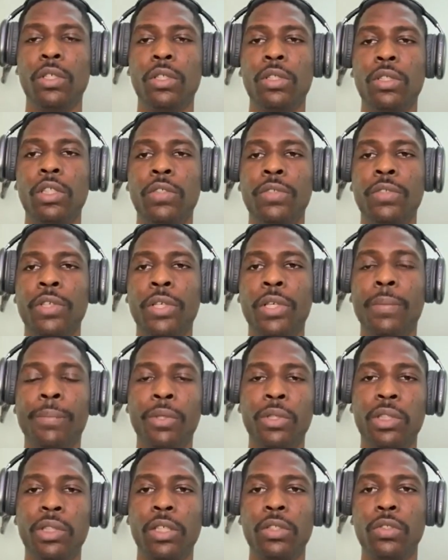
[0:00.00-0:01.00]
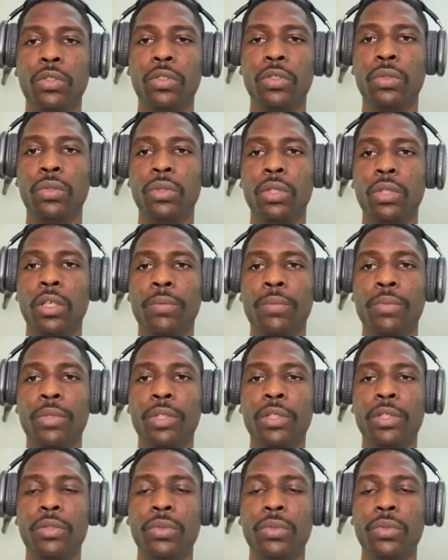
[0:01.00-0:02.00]
So it's very important to
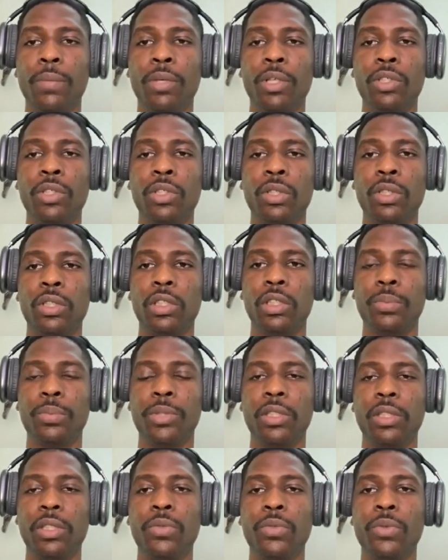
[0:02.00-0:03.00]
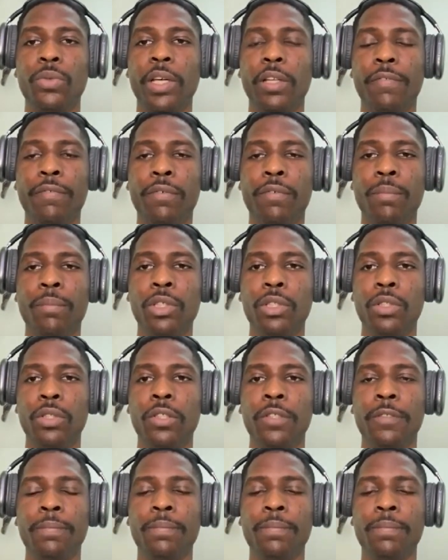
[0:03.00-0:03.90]
read through and make sure you're spreading the right information.